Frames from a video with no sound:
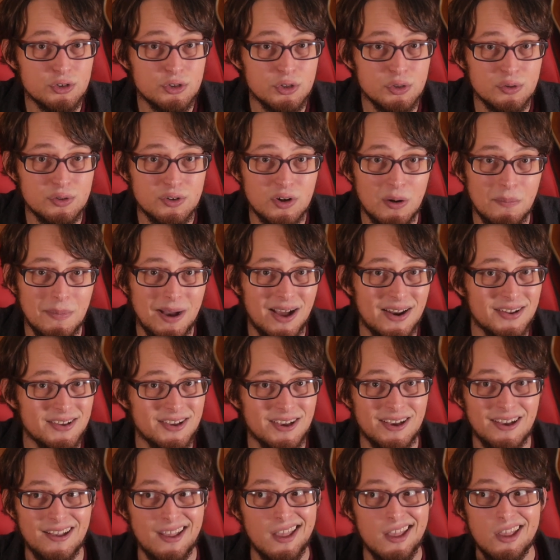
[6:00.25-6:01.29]
tuned
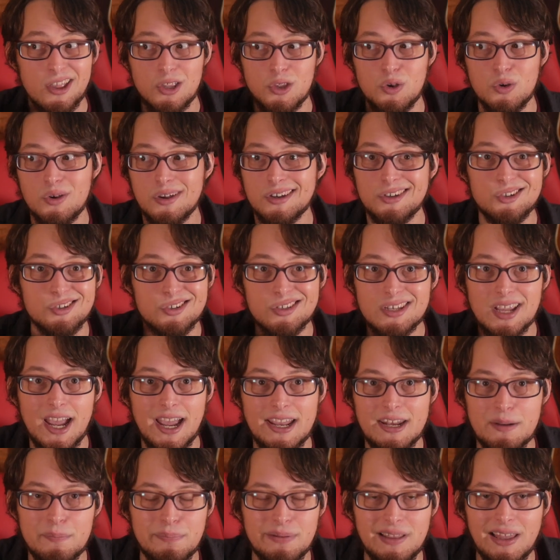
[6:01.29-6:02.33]
harmonica, you can just
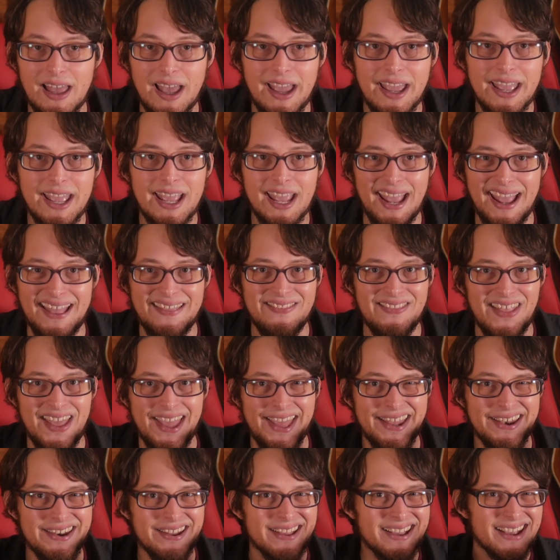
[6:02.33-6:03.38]
kind of play and
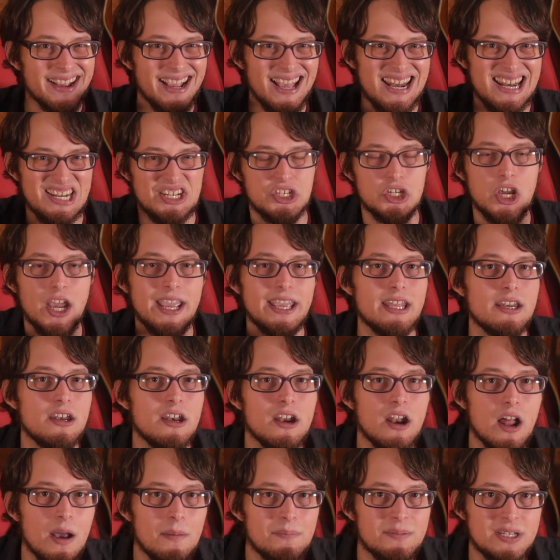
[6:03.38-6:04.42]
then kind of tighten
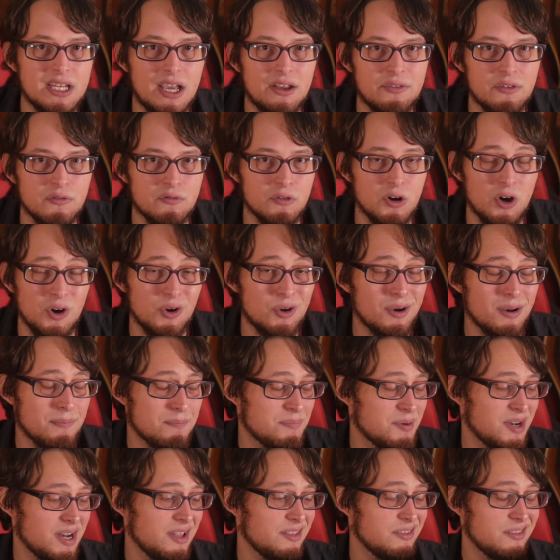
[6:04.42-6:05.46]
it up down the road,
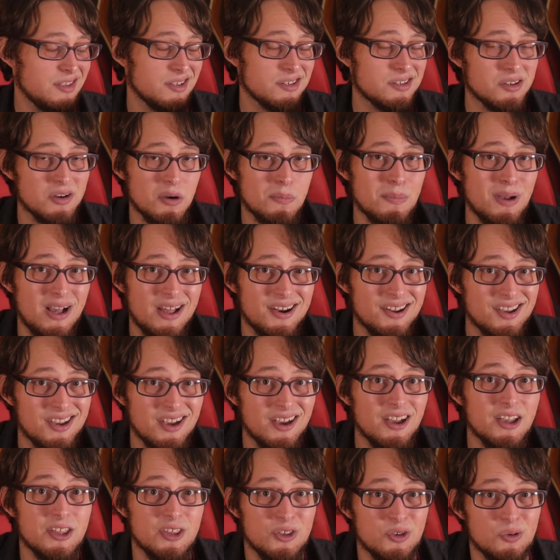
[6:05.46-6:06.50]
but on this
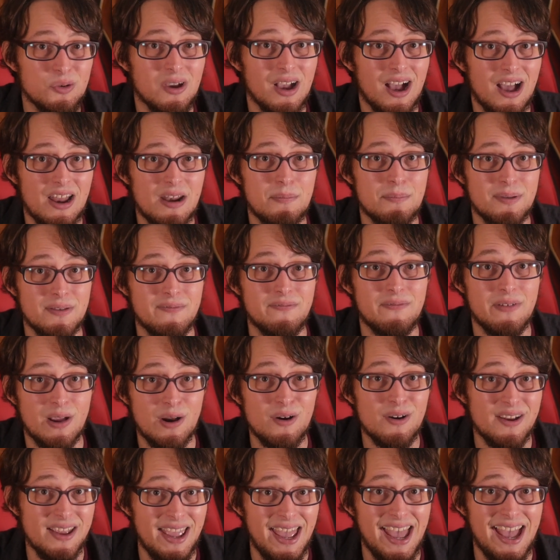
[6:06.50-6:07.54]
harmonica, you got to be
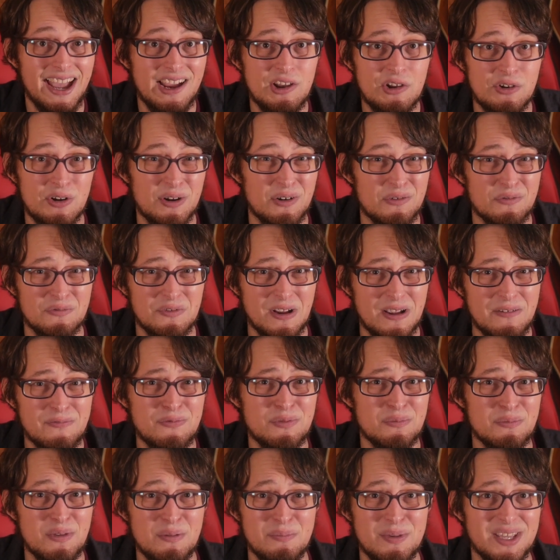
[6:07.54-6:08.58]
very accurate right
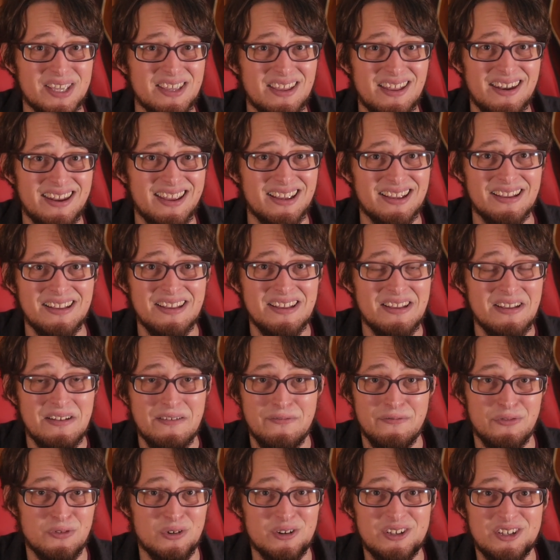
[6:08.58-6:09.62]
from the beginning
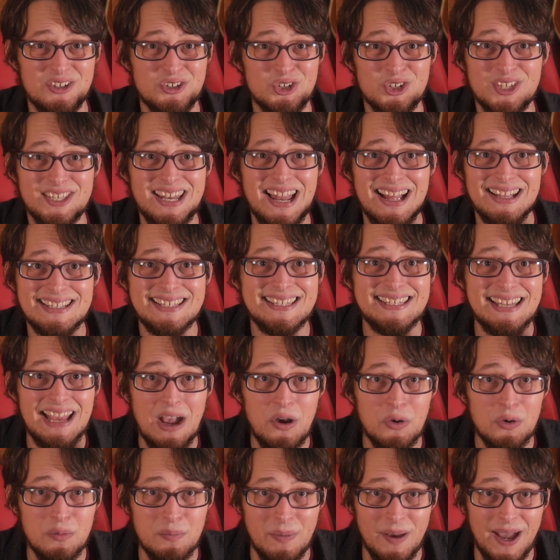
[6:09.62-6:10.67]
for it to just not
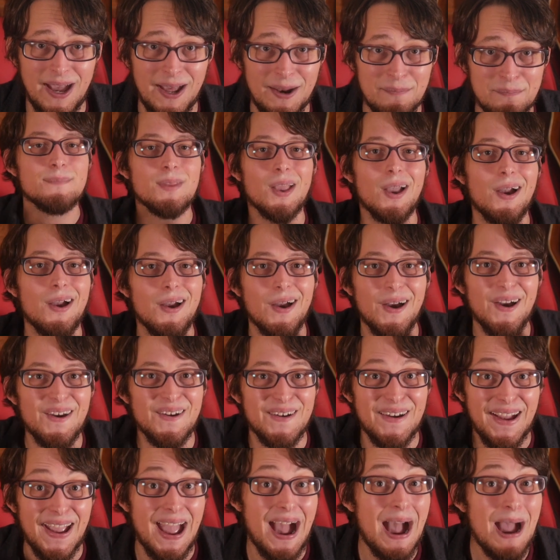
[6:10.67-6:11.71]
sound bad.
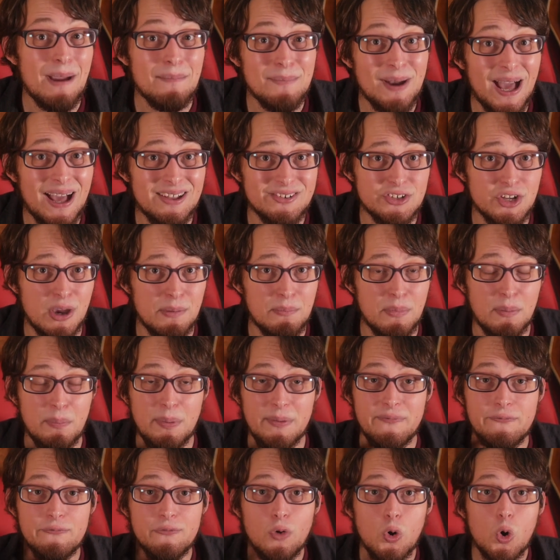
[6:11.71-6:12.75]
Alright, I'm not done, but
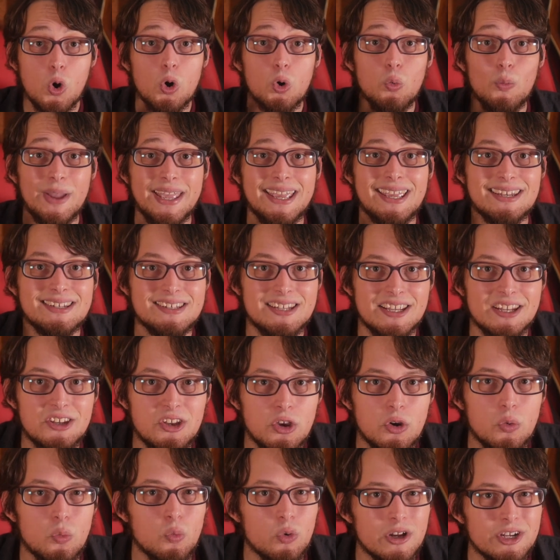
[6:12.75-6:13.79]
before we
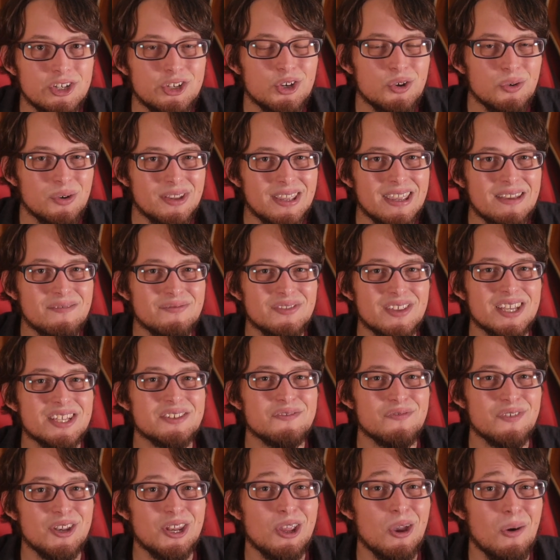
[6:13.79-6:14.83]
continue, would you give this
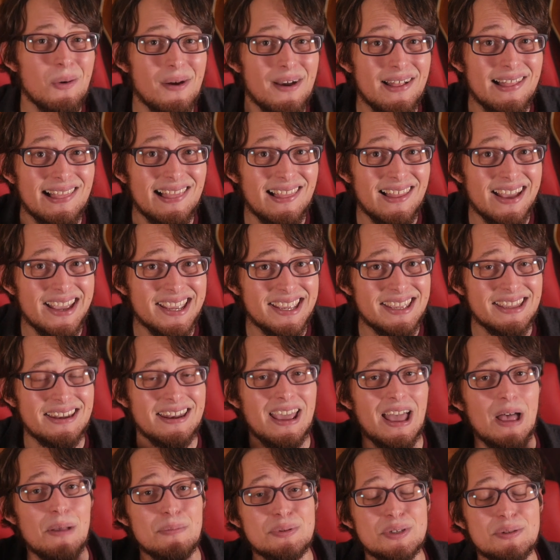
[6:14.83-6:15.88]
video a like? It
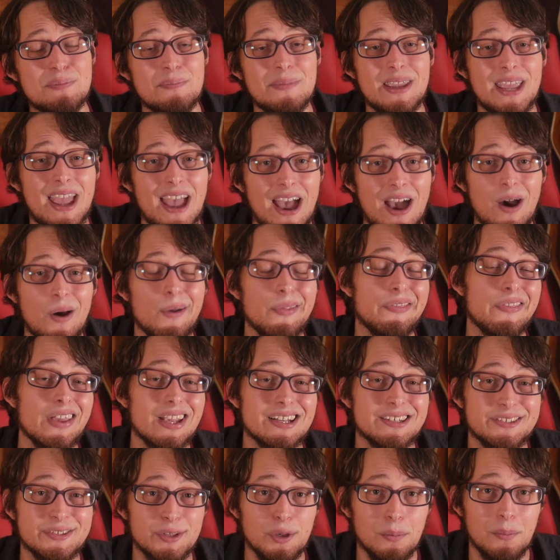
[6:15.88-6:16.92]
helps me out.
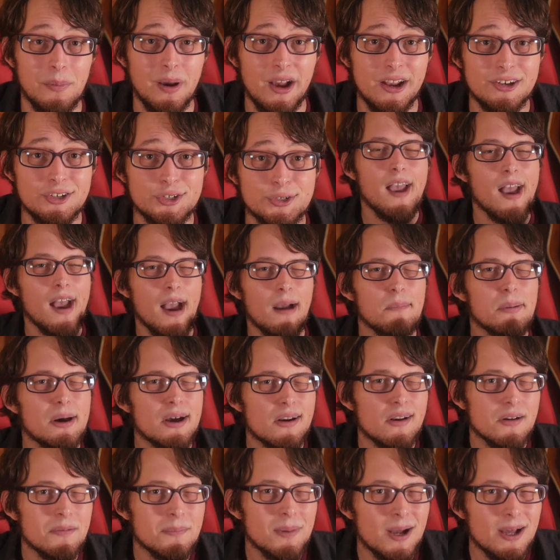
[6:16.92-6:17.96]
Thanks so much. How about
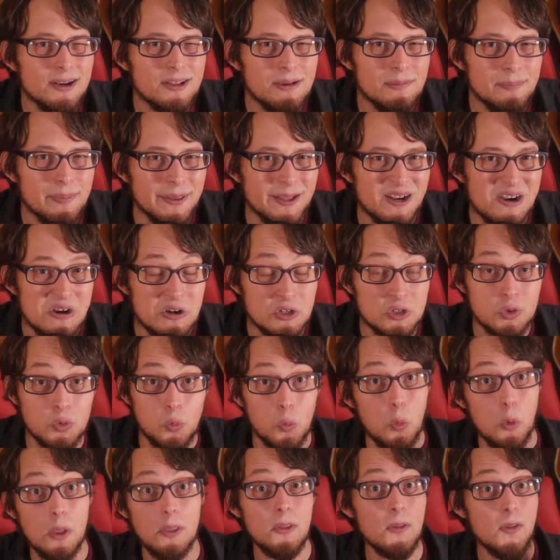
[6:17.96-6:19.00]
harmonica players?
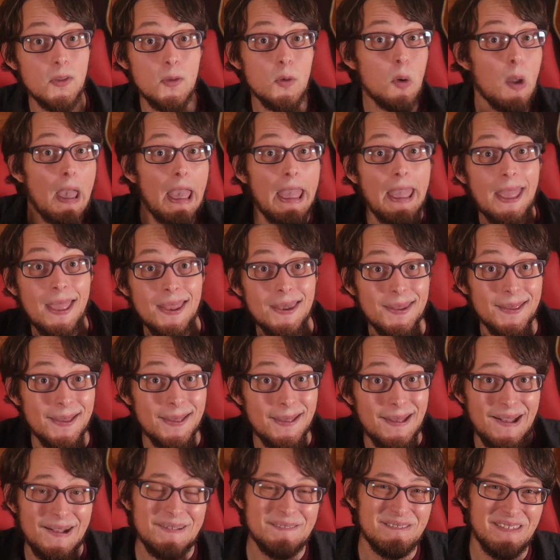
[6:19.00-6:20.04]
Will you hate
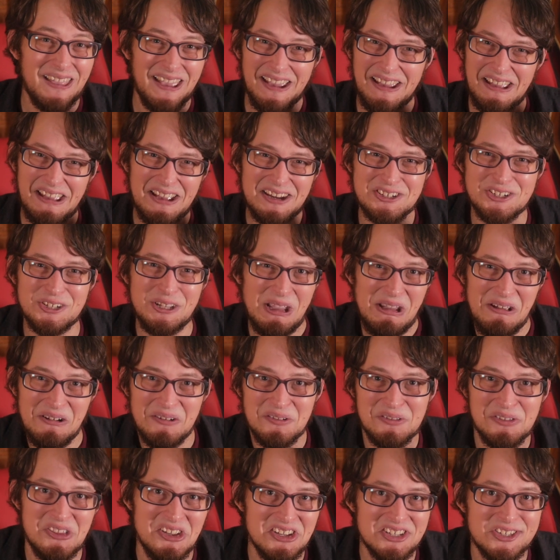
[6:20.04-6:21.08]
it? Actually, I
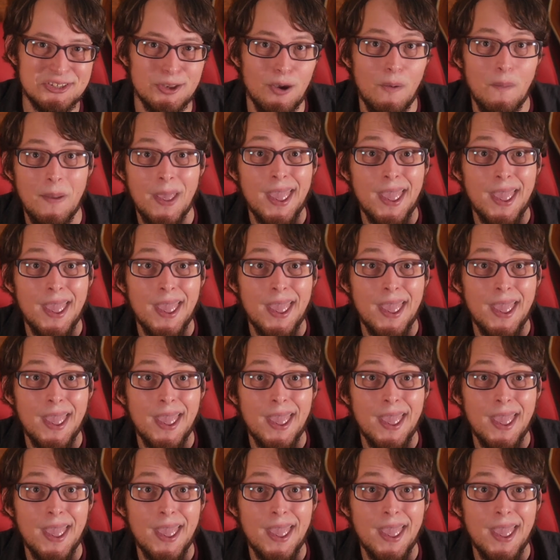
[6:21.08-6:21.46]
don't think so.